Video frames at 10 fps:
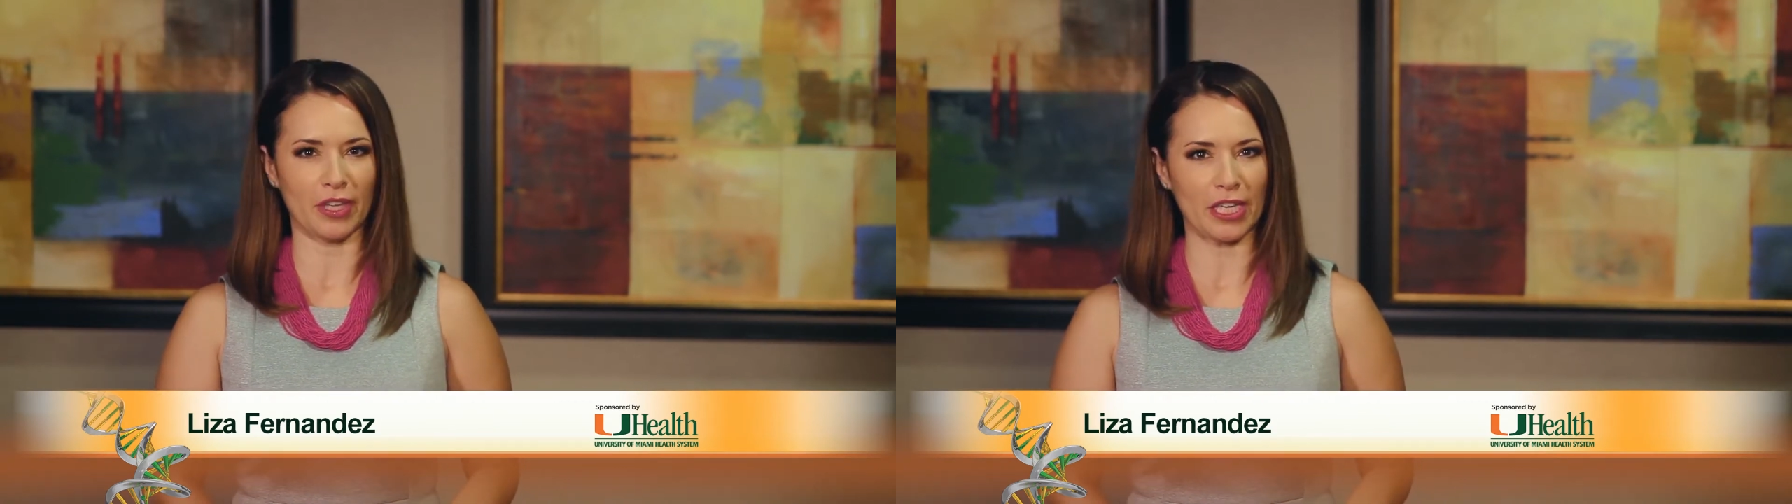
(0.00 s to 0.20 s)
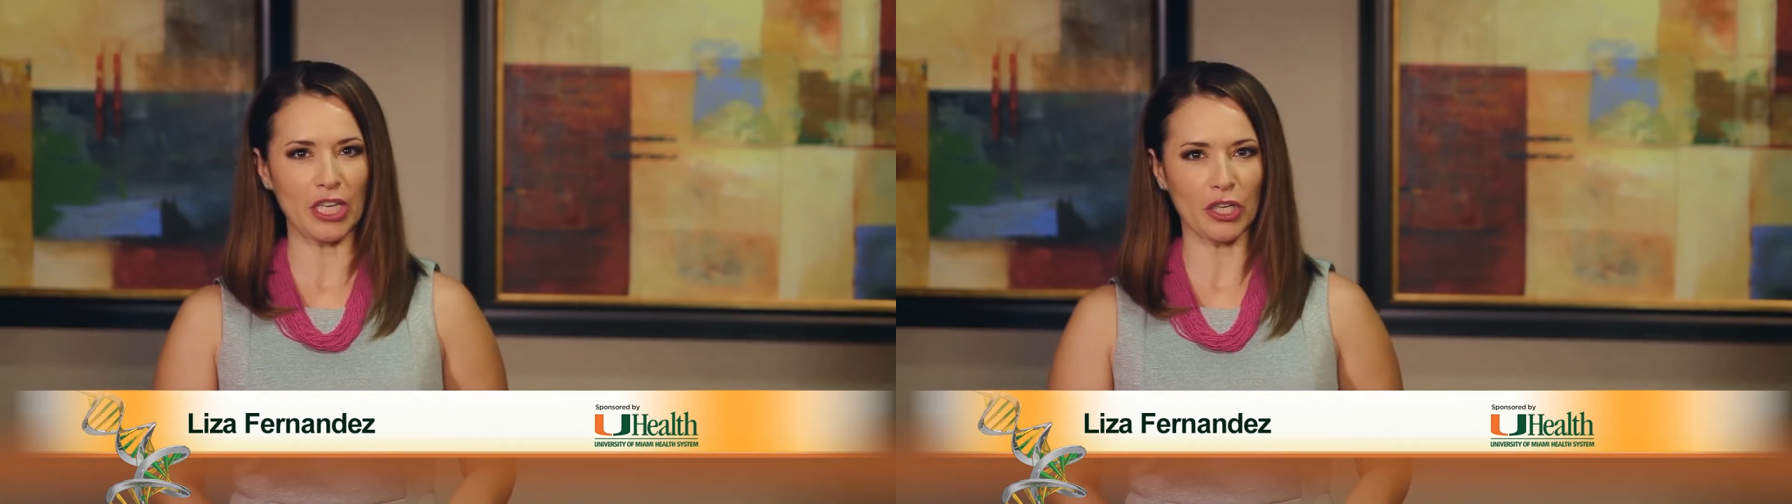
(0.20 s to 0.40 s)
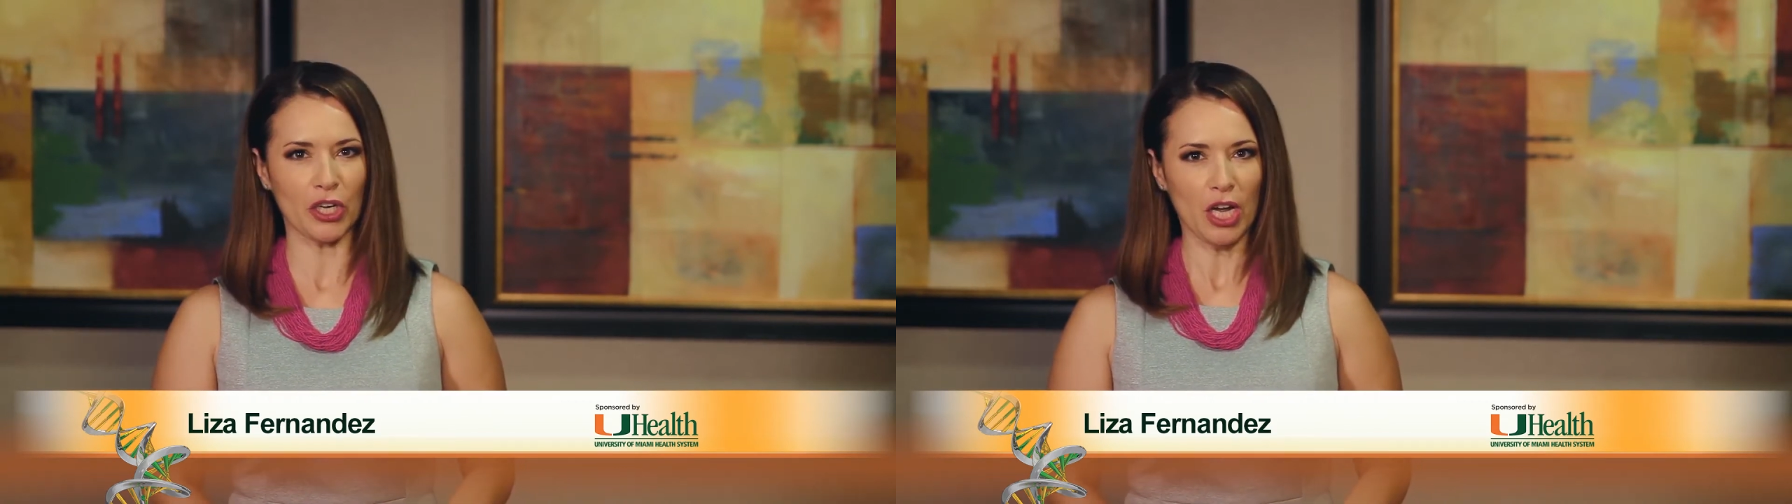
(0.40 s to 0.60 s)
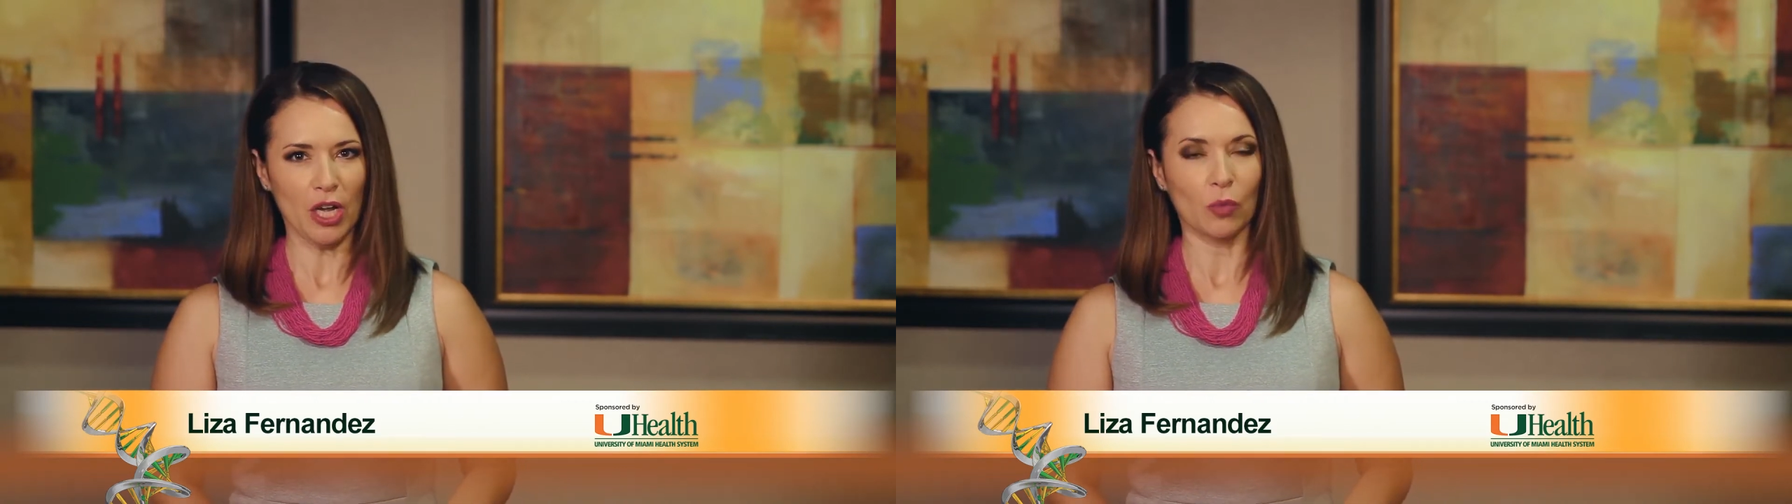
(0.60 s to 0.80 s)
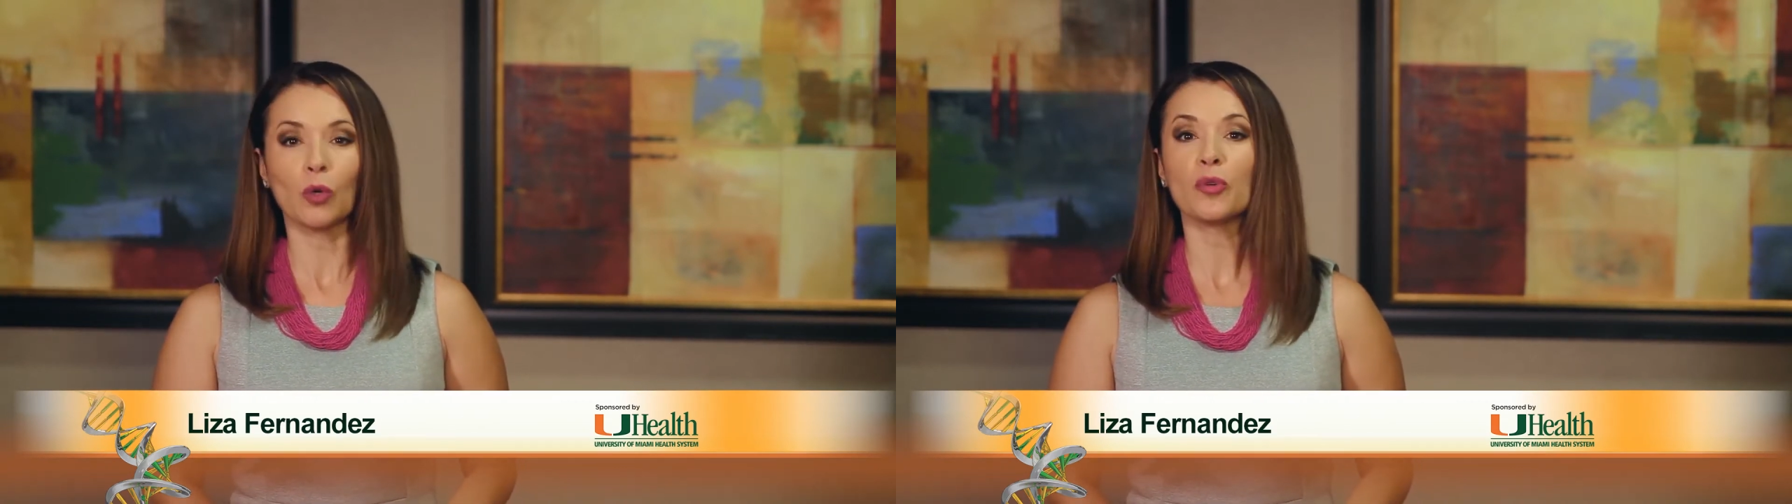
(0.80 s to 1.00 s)
the ear,
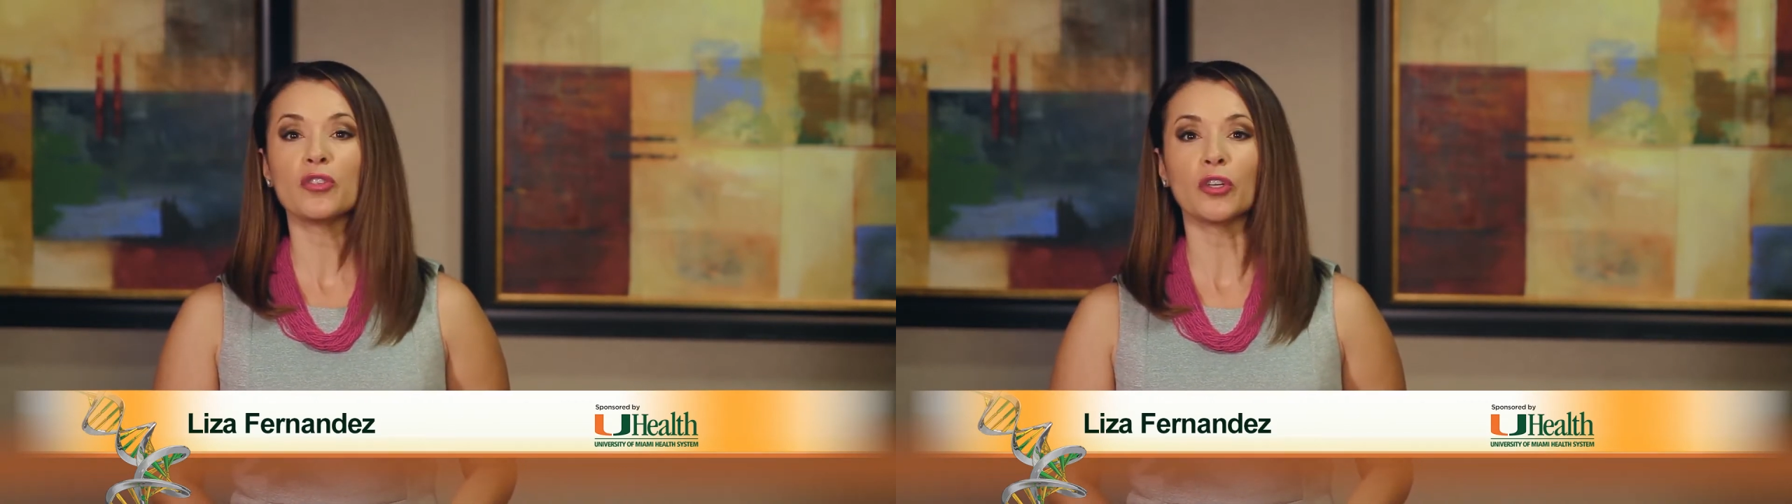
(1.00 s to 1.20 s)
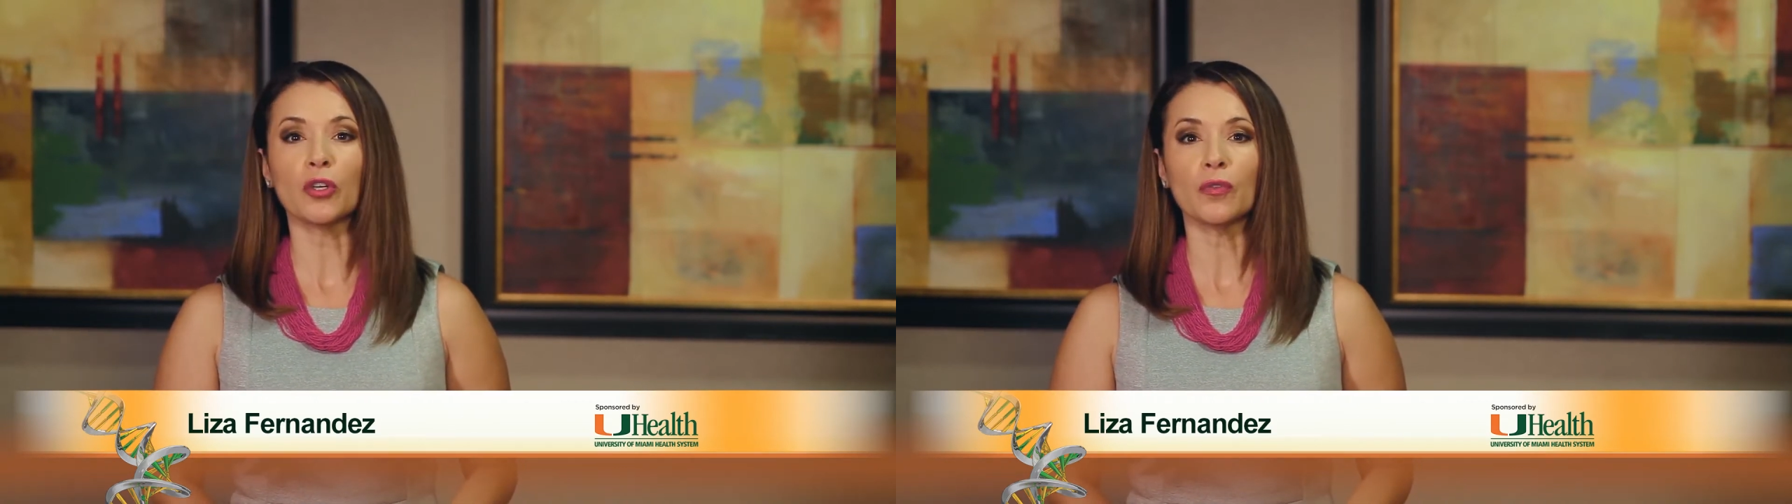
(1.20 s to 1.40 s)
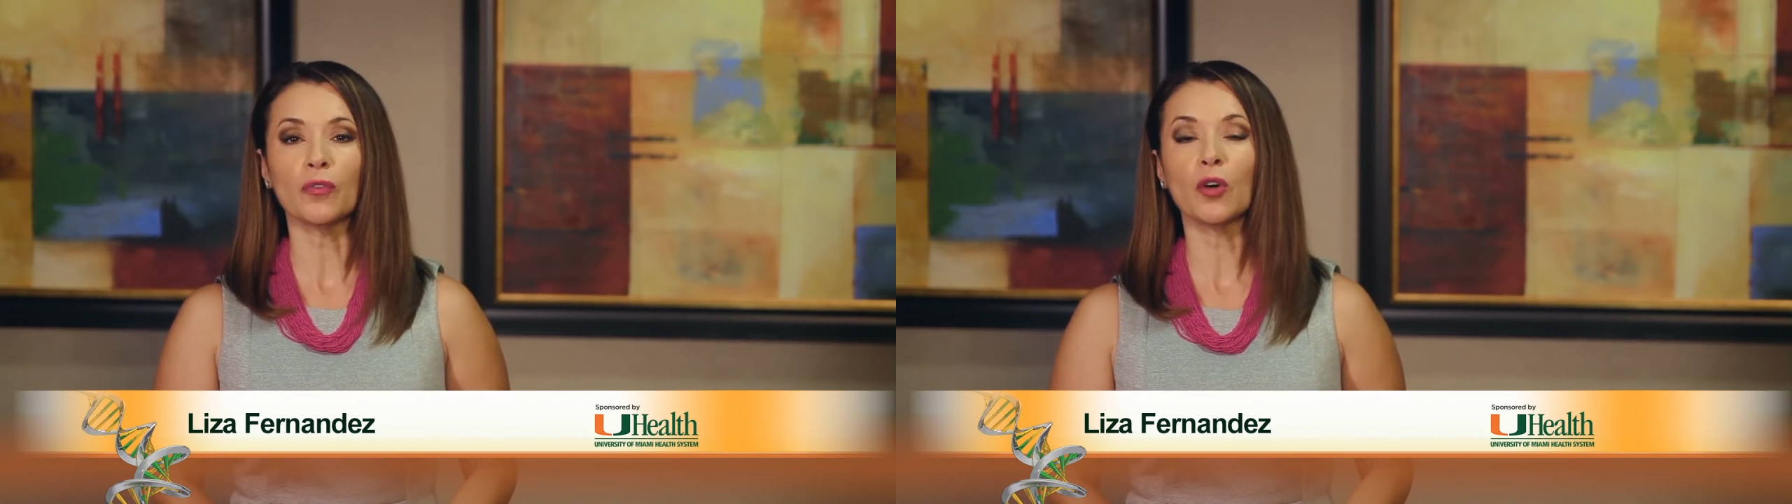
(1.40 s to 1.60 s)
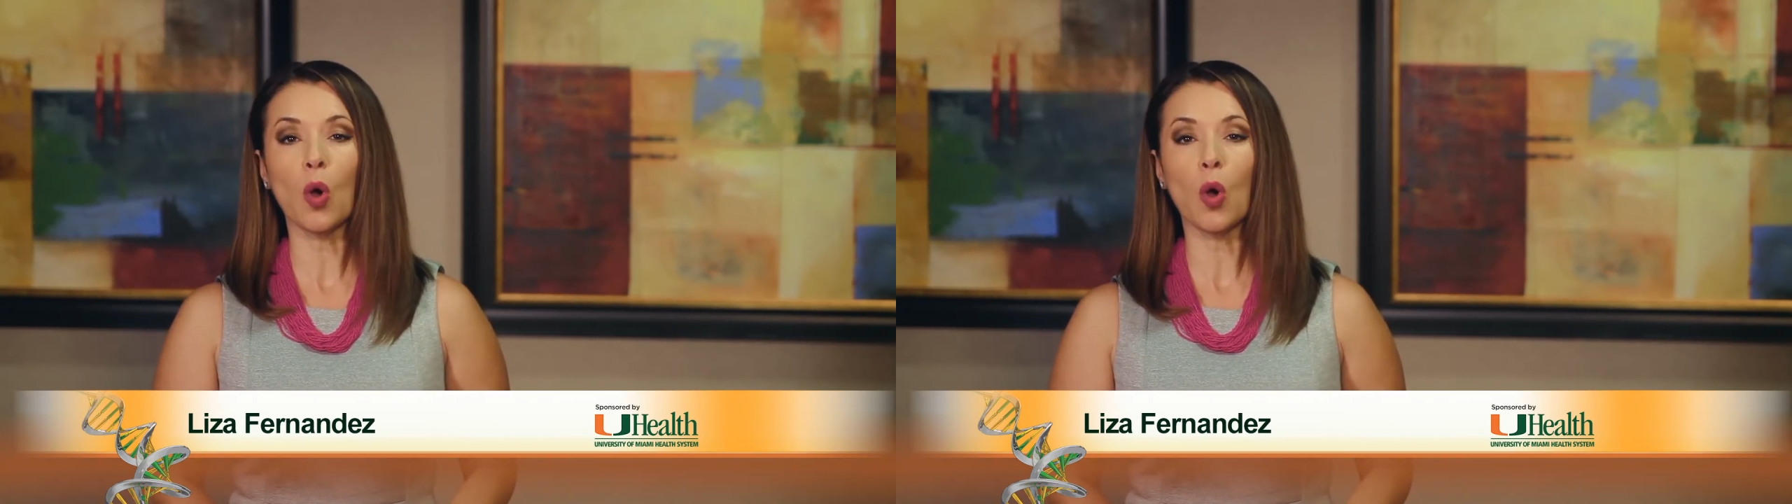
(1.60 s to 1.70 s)
were reserved for